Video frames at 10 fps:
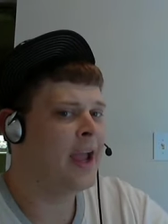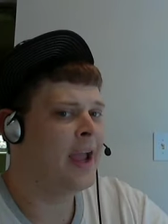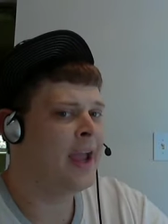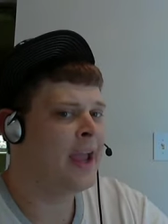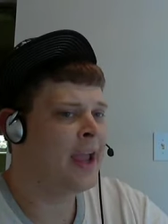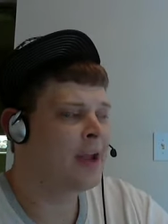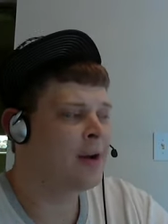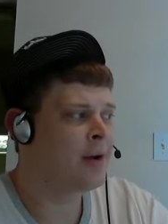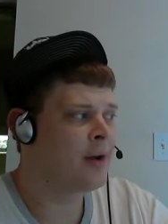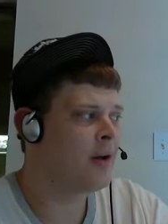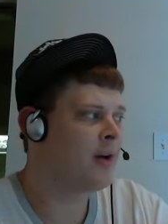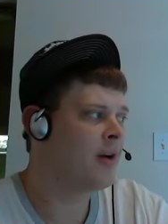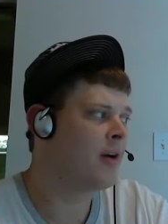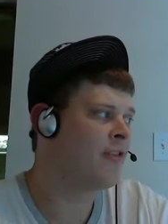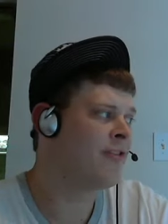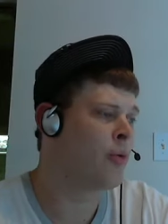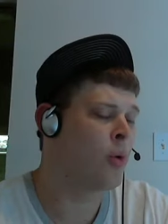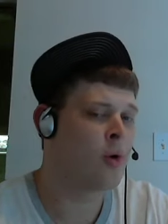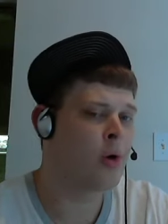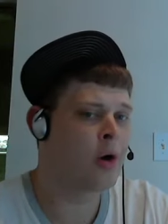And
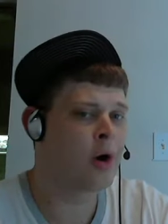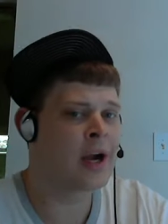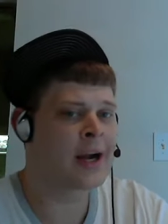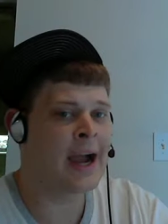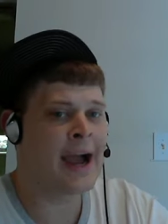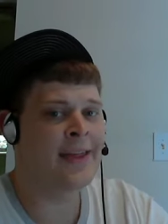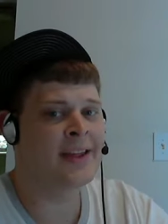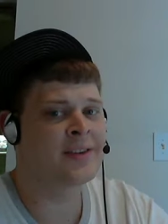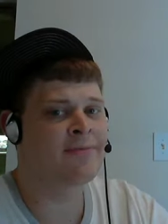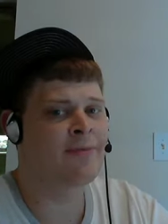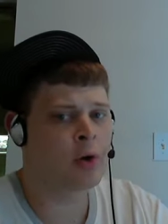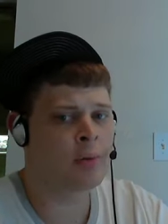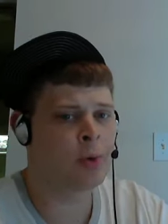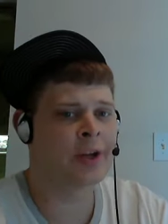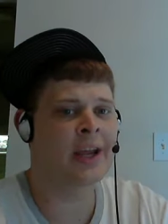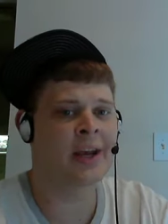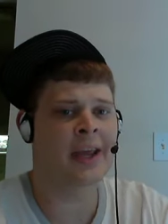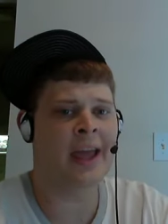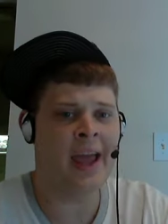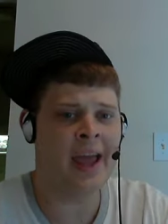for a guy that's vulnerable to getting
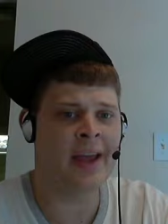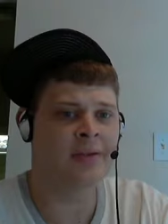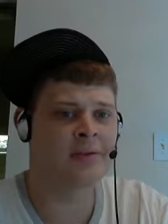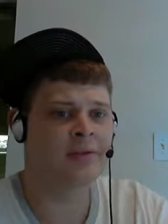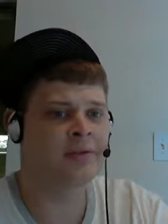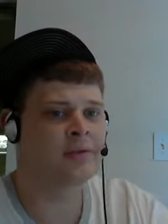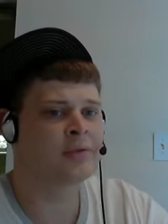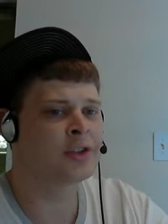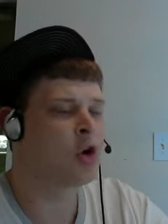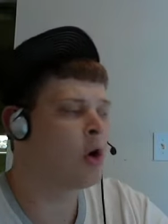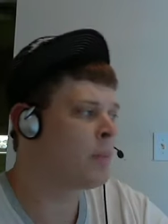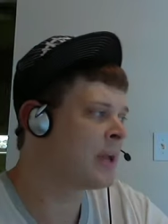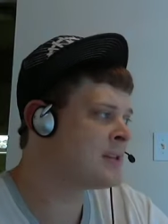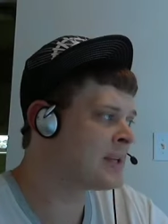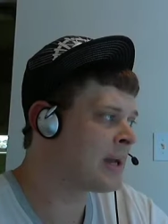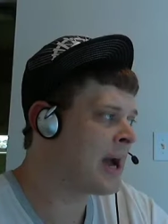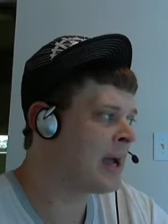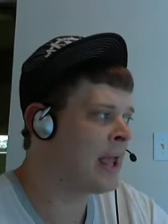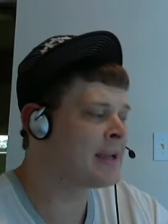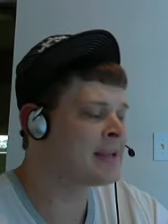hit, to go up against a guy
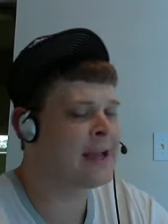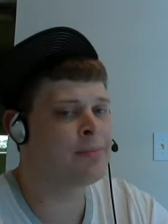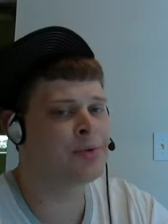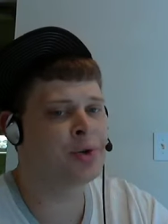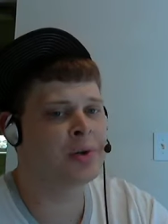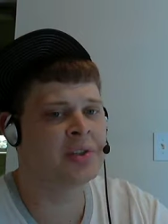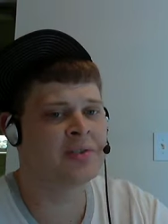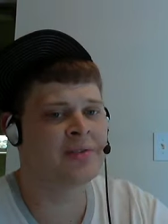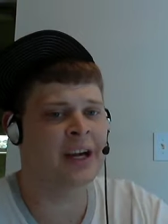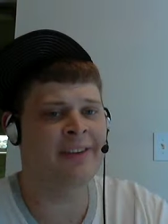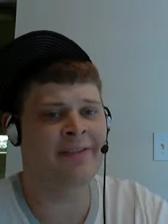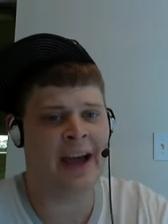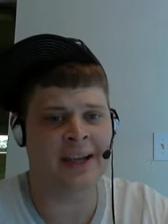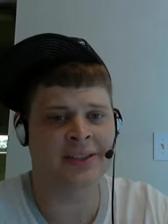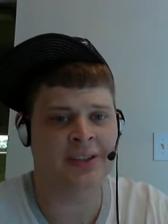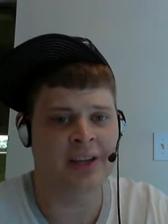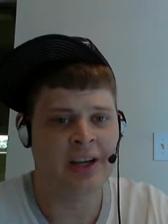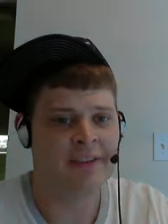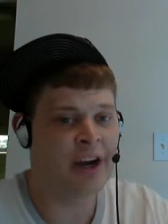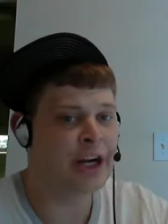like Zab Judah, who's very fast,
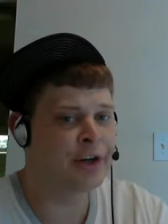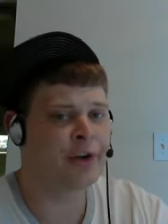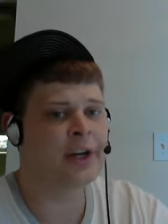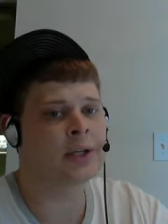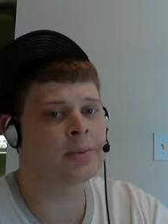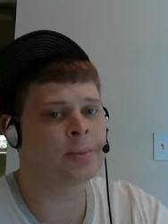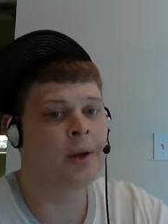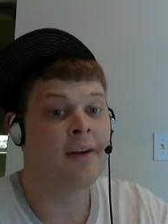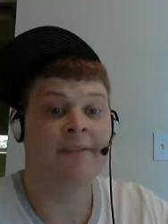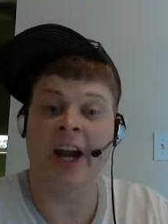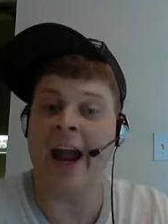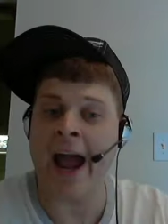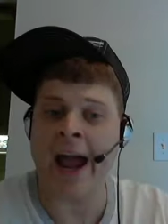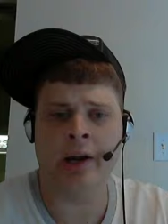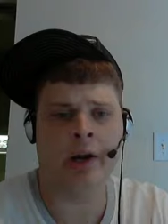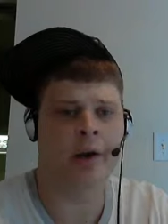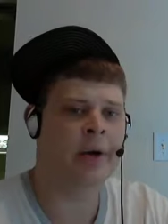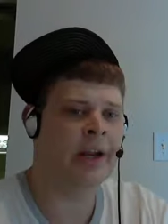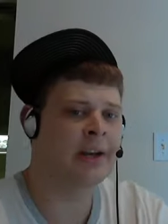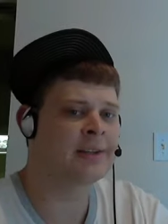very crisp, very accurate when
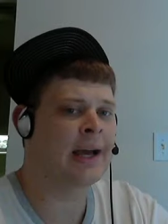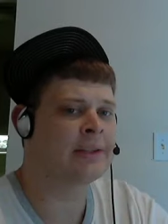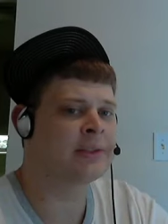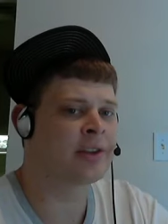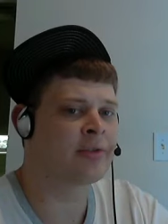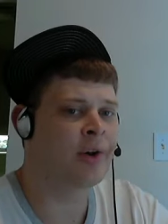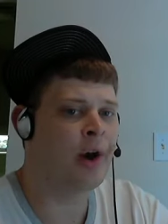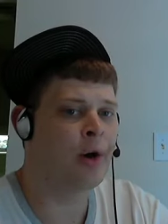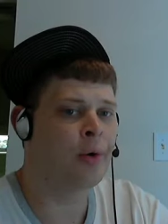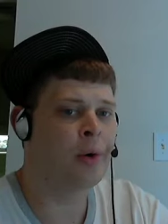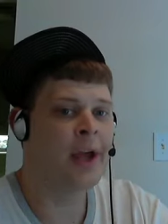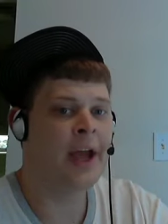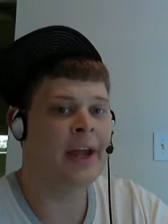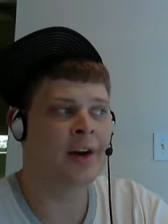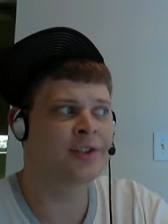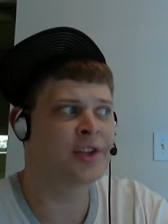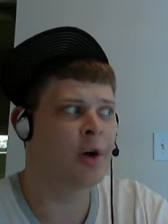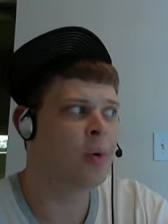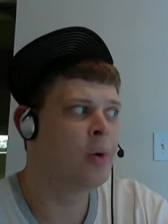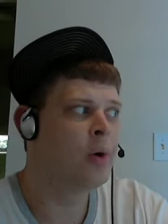he decides to throw, and
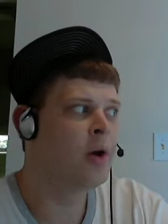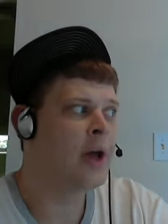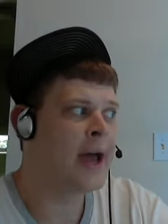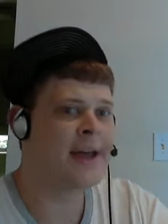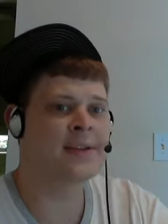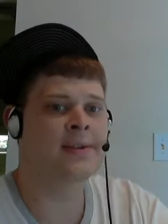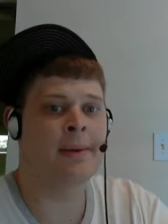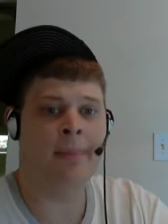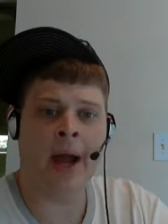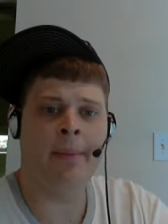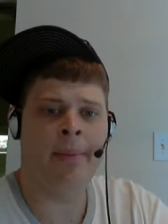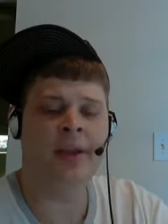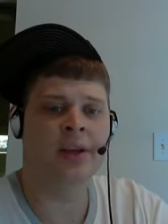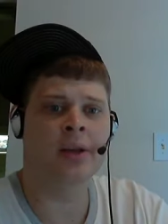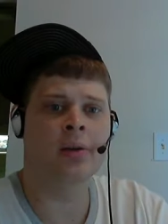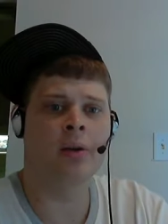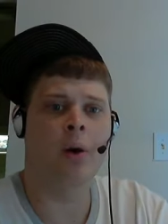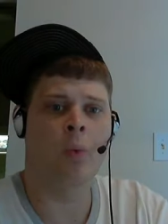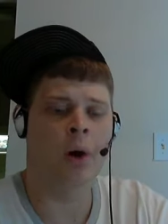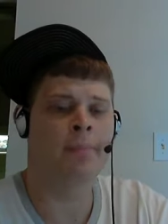also has, in my opinion,
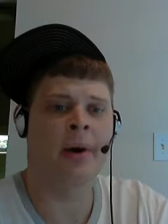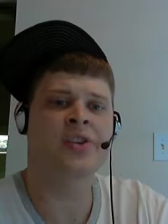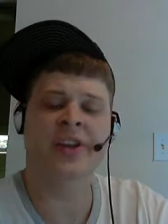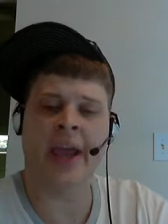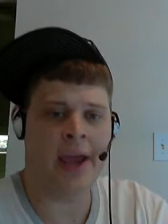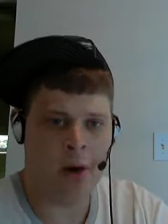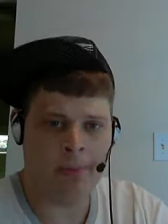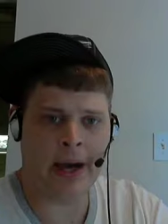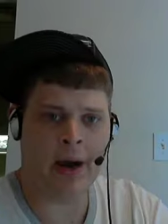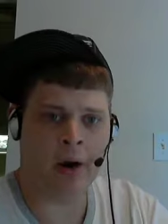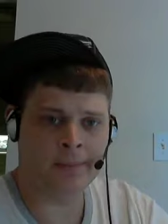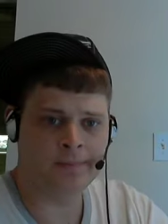one punch KO power.